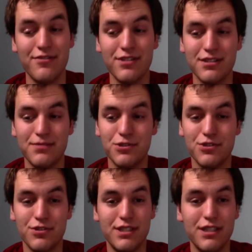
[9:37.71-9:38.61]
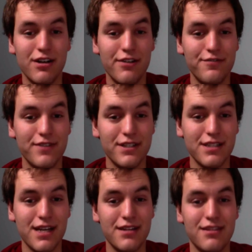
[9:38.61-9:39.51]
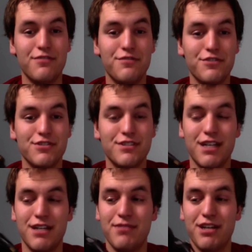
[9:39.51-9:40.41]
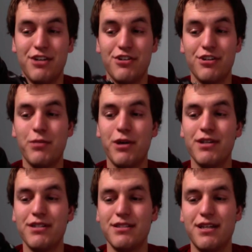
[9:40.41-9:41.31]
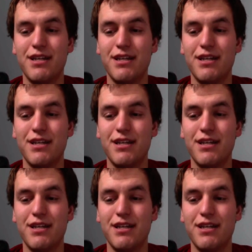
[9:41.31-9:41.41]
because I'm sure Nikon fixed that the first time they heard about it.